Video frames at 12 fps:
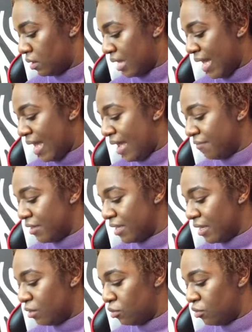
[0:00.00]
I have to
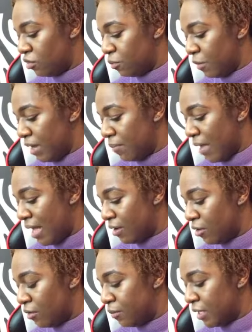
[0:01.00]
get a new spray
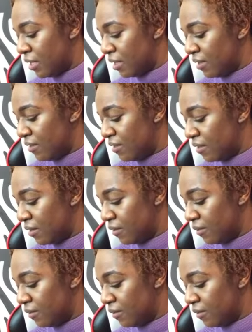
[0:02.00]
bottle because